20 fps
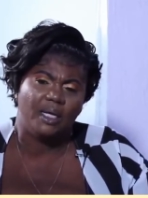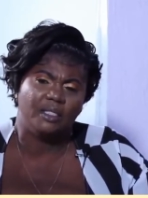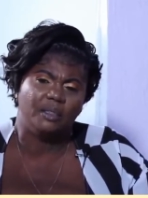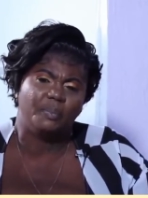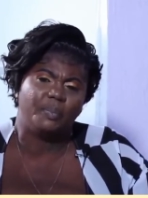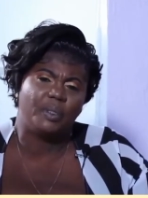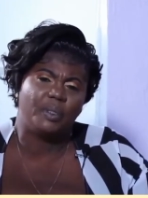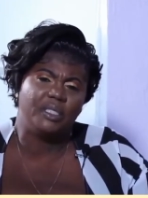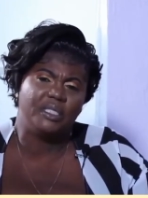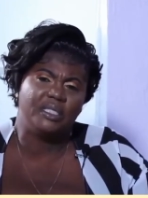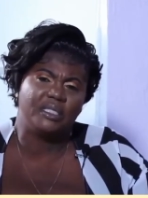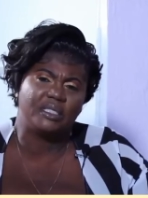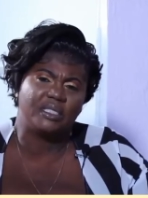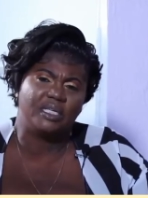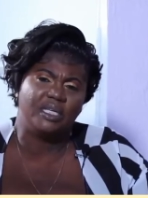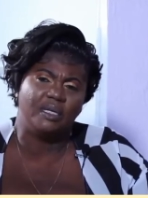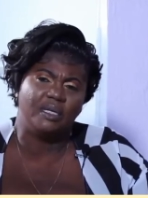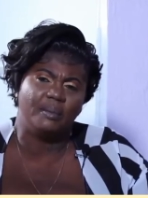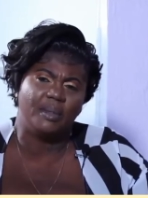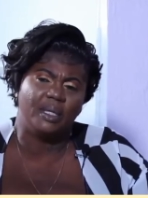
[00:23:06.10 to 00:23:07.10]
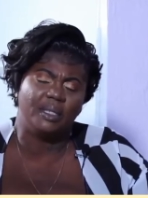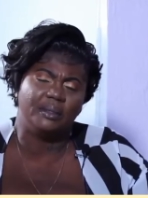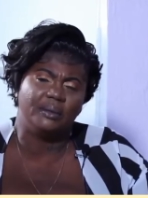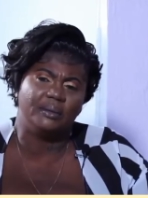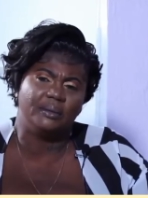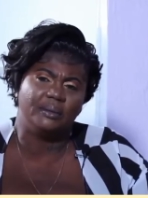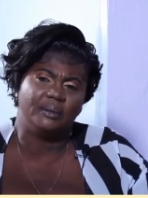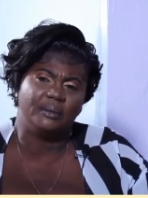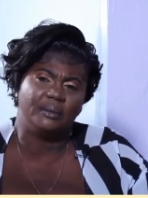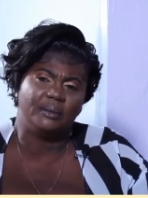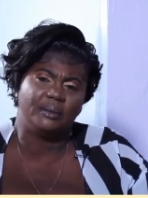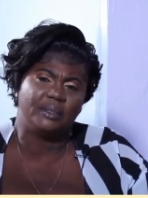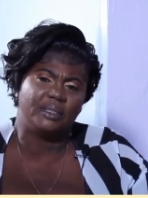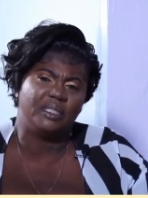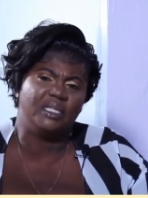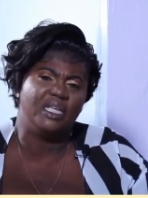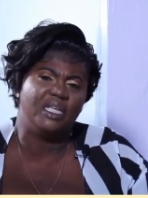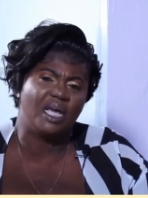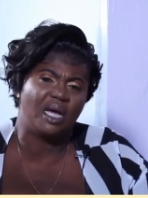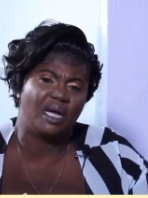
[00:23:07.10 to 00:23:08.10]
And the police came and
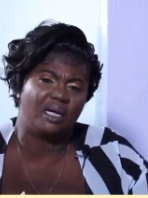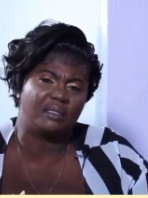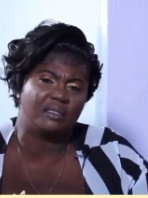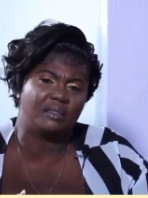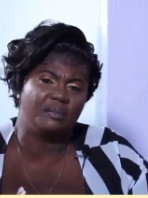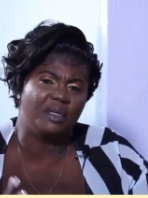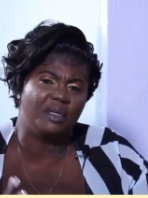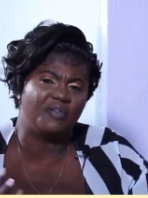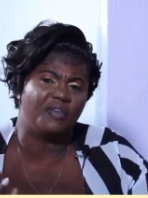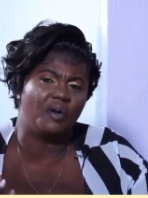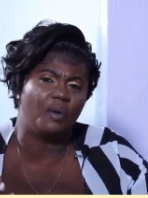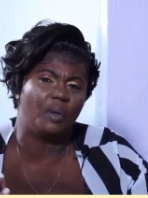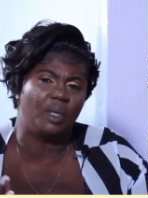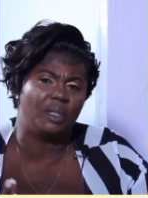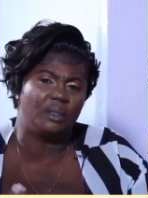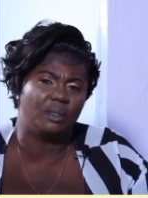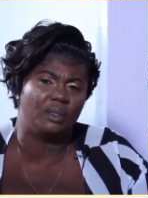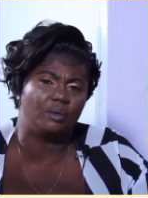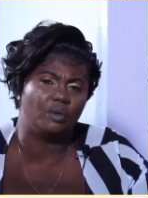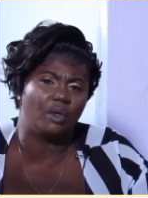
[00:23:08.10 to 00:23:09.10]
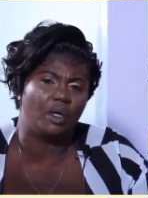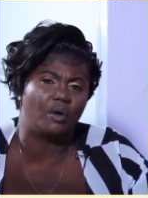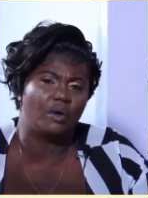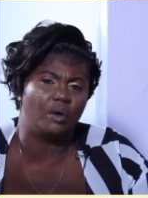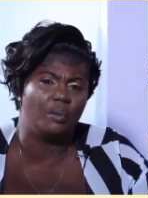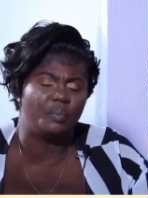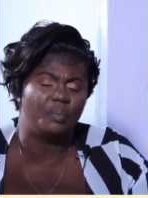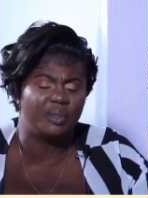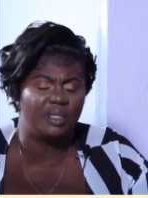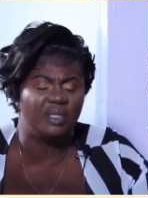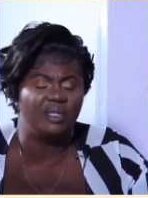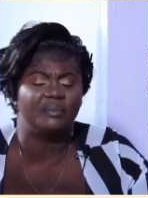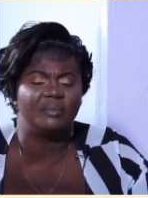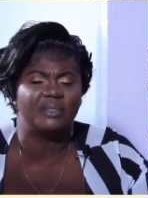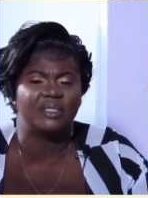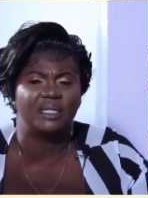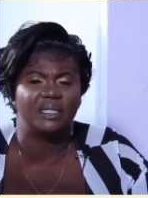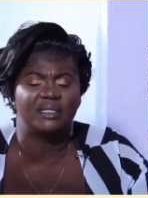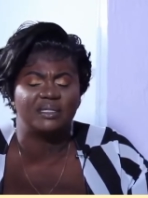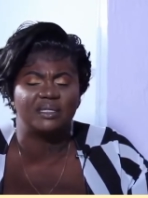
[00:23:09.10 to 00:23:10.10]
he asked me if I wanted to accompany
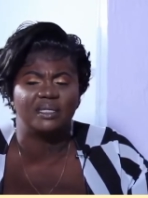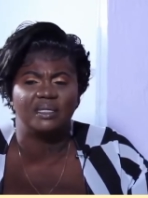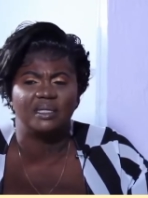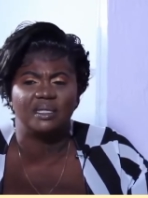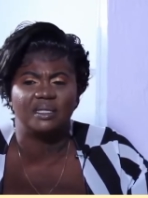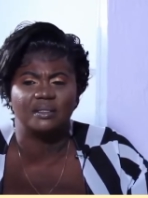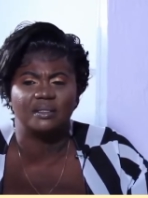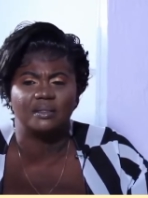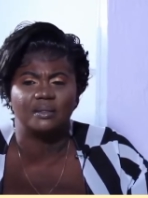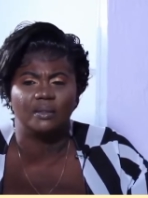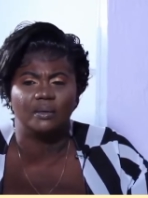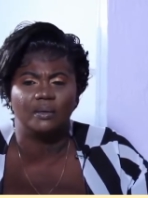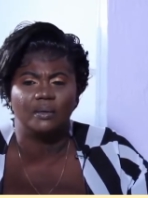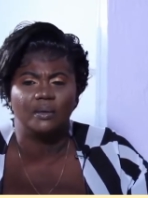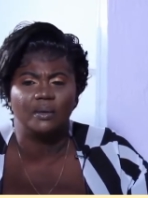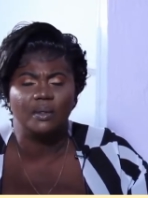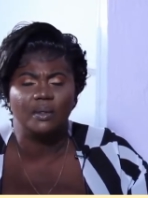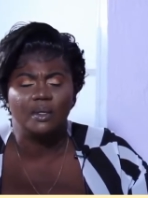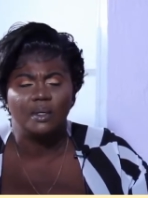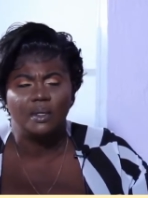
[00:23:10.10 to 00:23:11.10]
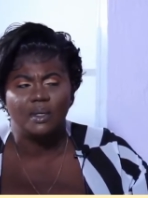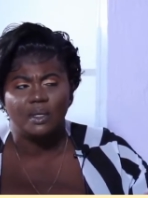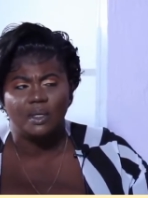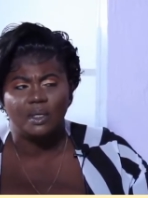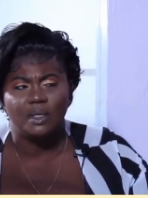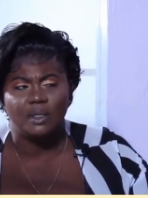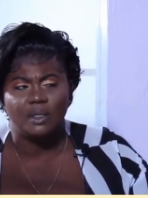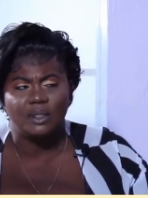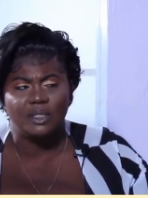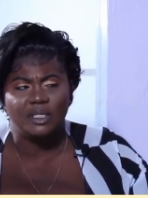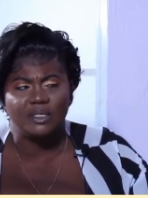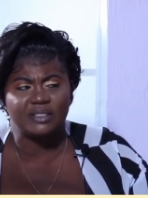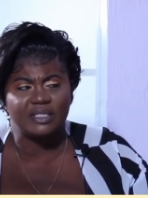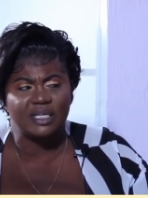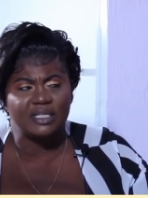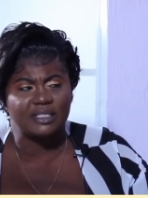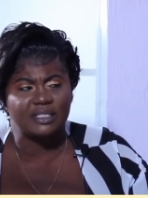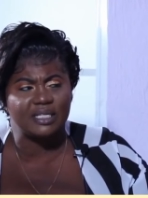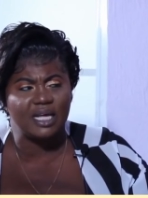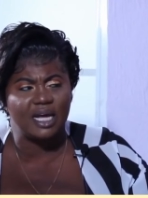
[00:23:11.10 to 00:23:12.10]
him. So I said yes. So
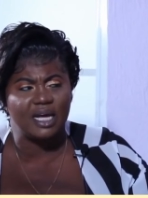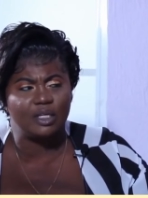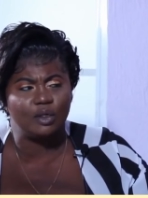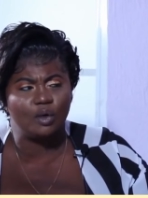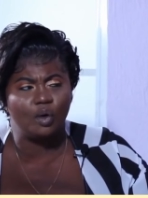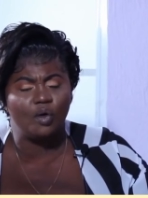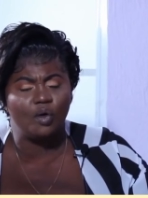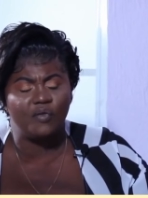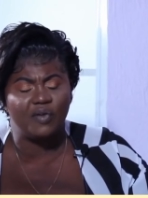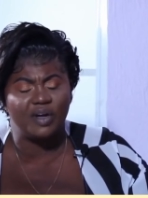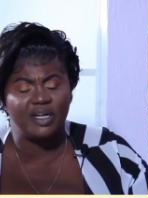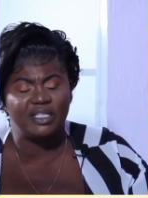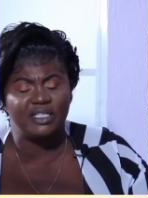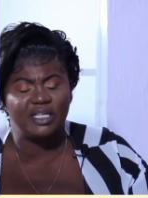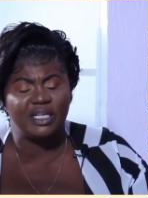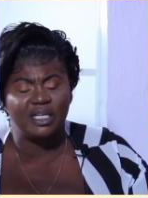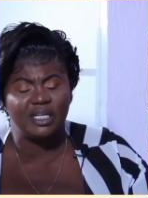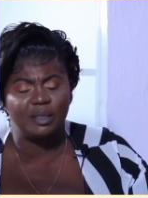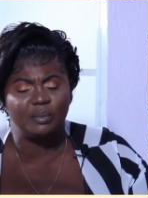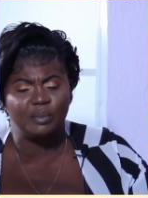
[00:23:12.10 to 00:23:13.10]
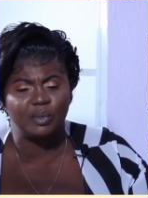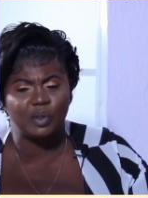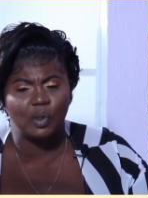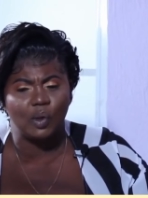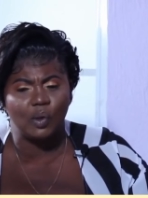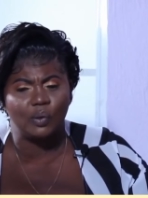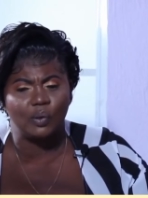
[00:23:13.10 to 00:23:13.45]
there's a side over in Denham Town.